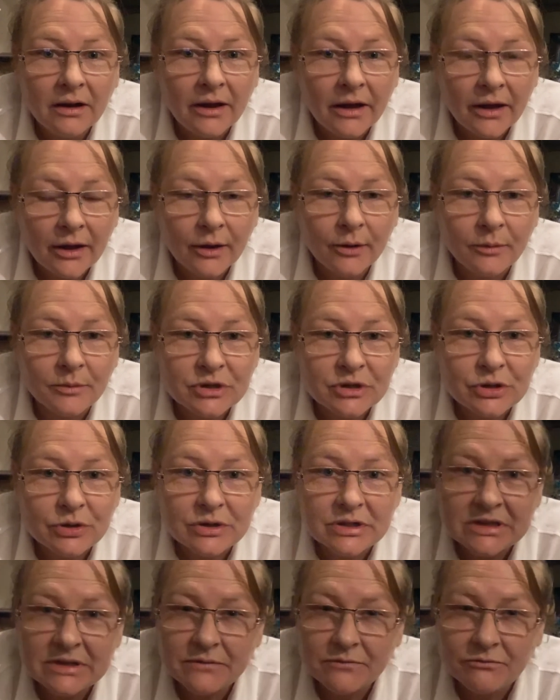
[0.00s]
helps you
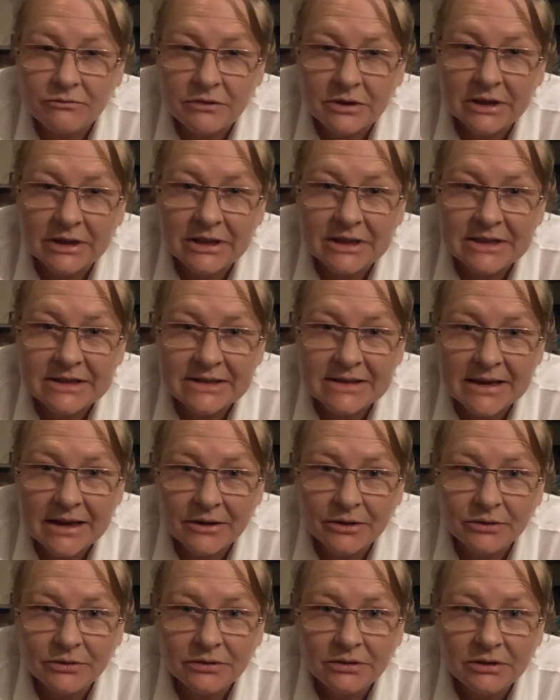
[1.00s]
to really
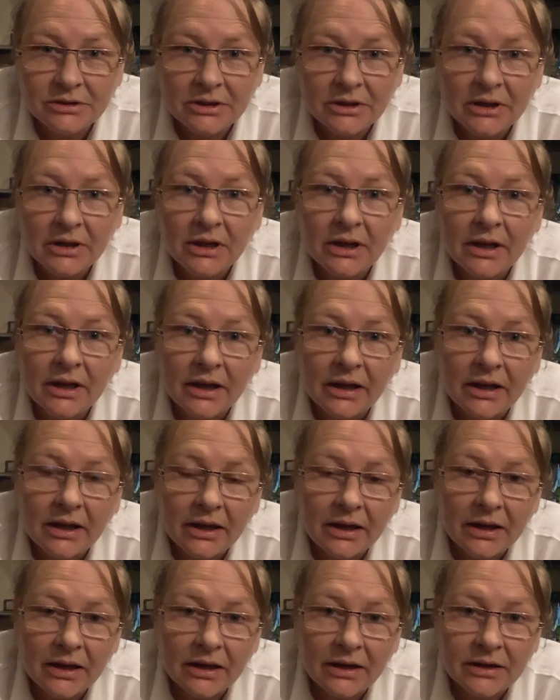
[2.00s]
settle.
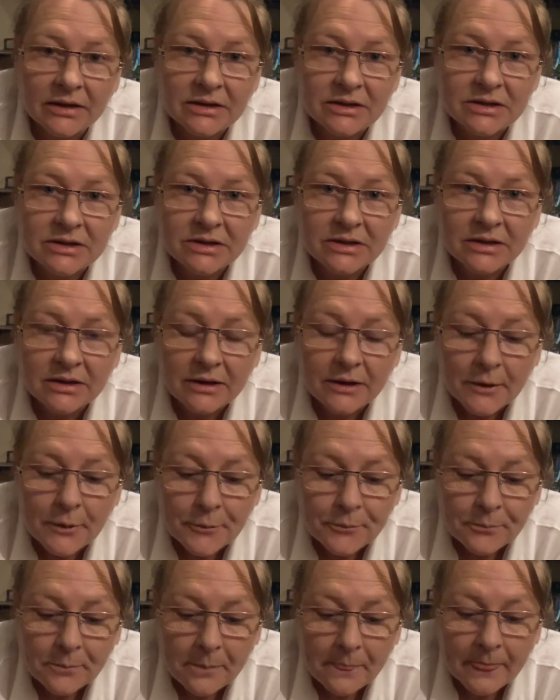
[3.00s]
And
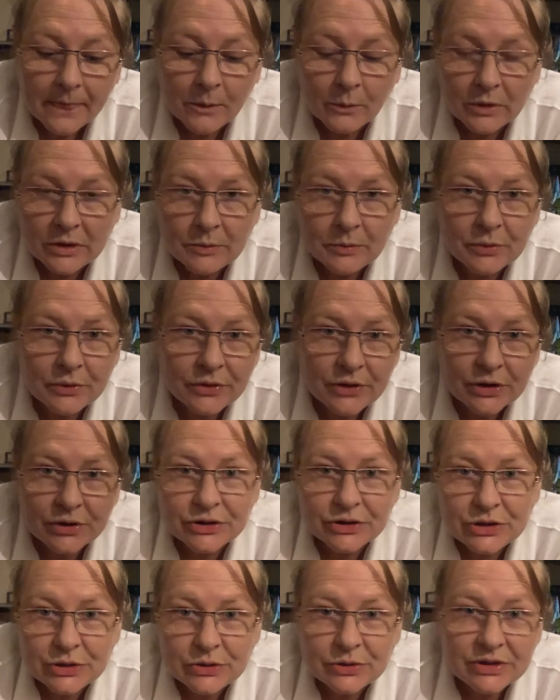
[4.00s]
when you put those
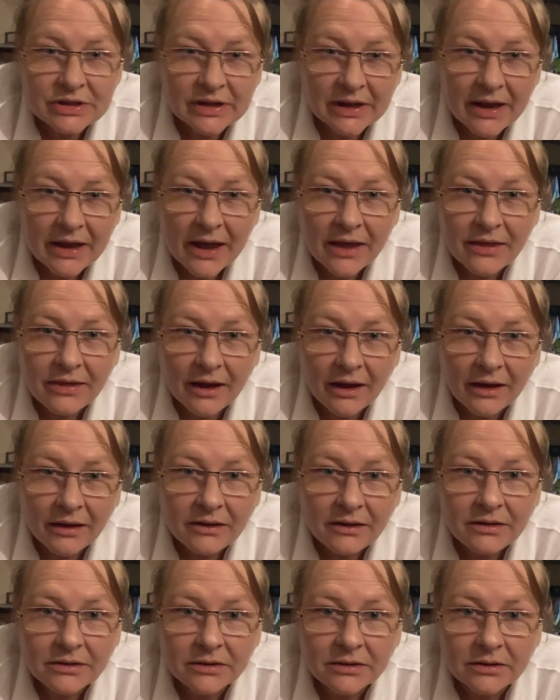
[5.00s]
two together,